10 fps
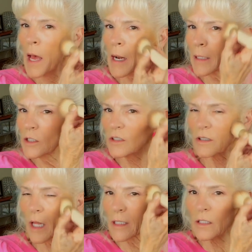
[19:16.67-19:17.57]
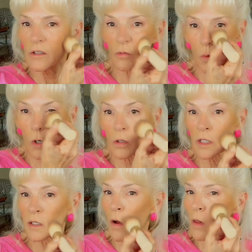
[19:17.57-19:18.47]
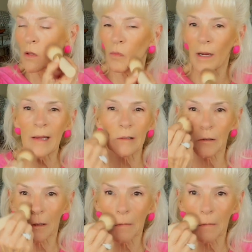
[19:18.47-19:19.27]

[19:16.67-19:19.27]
I just like to swirl it all around.